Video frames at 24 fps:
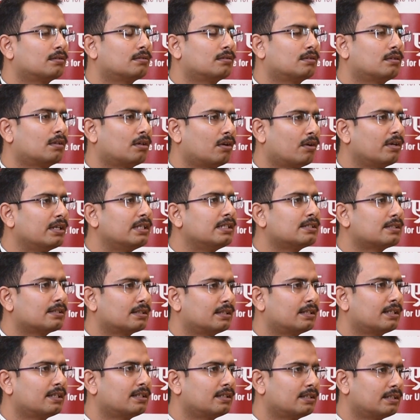noise
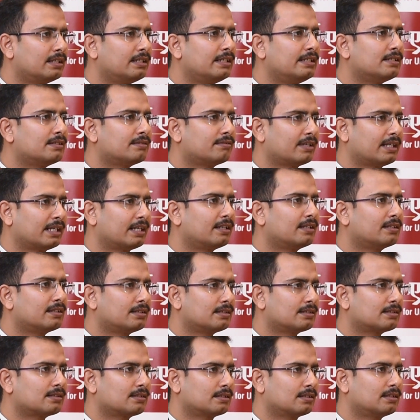that these
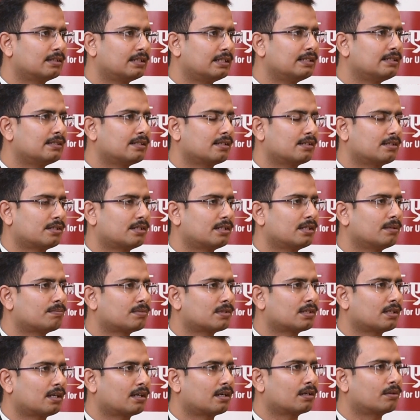vehicles, these ships mm-hmm.